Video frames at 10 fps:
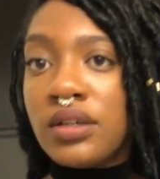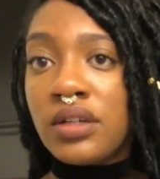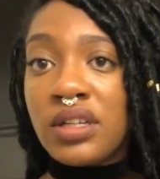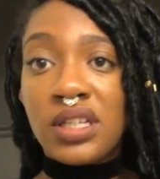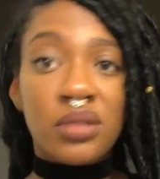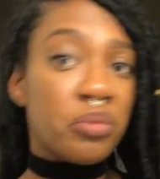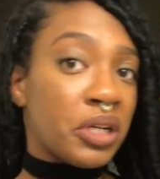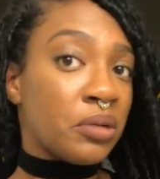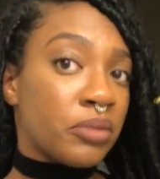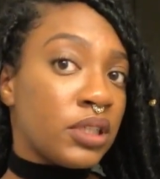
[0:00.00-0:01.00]
And that's
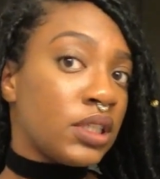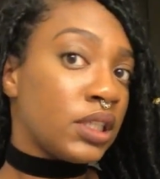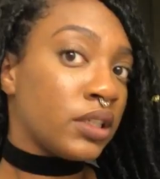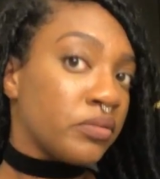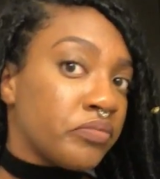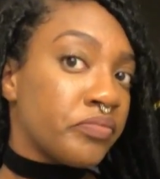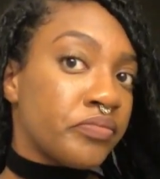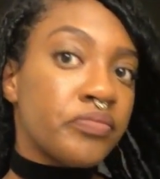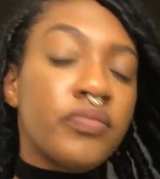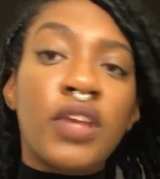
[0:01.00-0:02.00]
pretty much it.
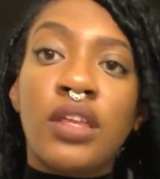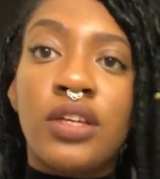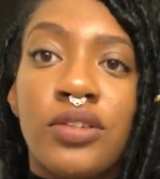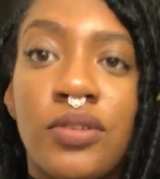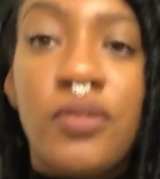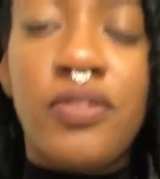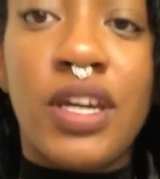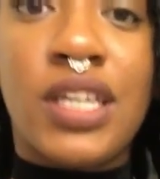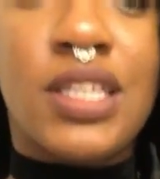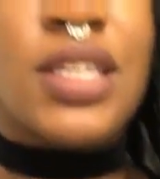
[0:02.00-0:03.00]
Nothing too
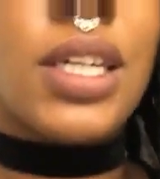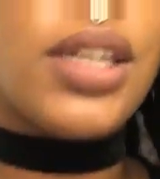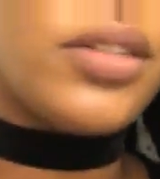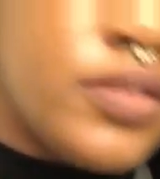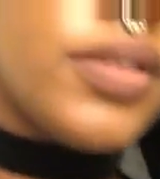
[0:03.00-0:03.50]
fancy.